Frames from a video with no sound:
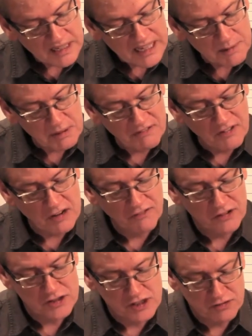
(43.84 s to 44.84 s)
it'd be fun
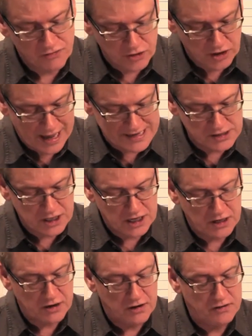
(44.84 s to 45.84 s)
for you guys to
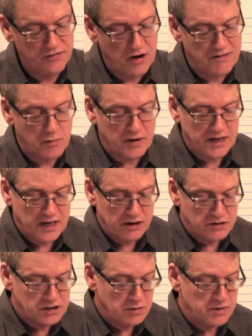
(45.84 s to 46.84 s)
hear, for everyone to hear
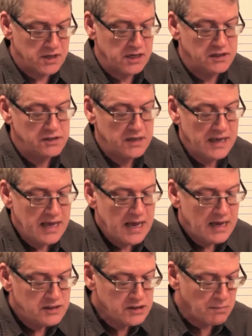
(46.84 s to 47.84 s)
some of these.
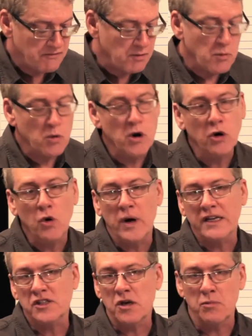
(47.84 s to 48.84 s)
Some of them are real
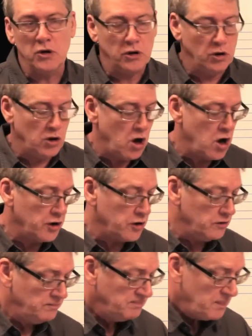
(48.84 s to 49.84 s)
quick, some are a little
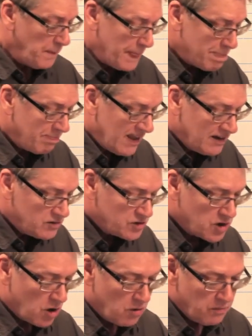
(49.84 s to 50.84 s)
longer.
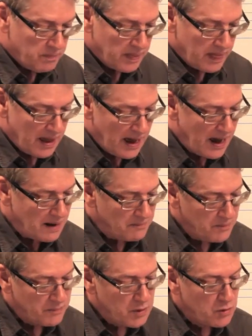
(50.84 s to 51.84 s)
So
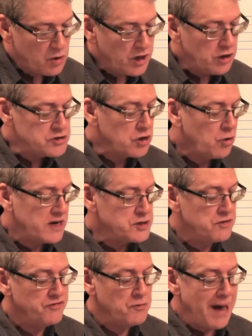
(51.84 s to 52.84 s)
here's a
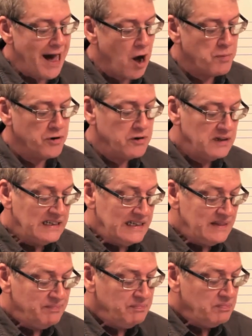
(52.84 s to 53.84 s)
question from Albert.
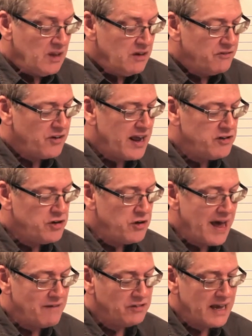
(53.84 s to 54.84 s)
Fred, do you
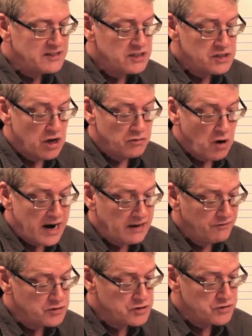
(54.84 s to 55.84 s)
have lessons on writing
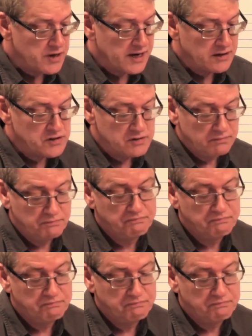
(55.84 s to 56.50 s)
for strings?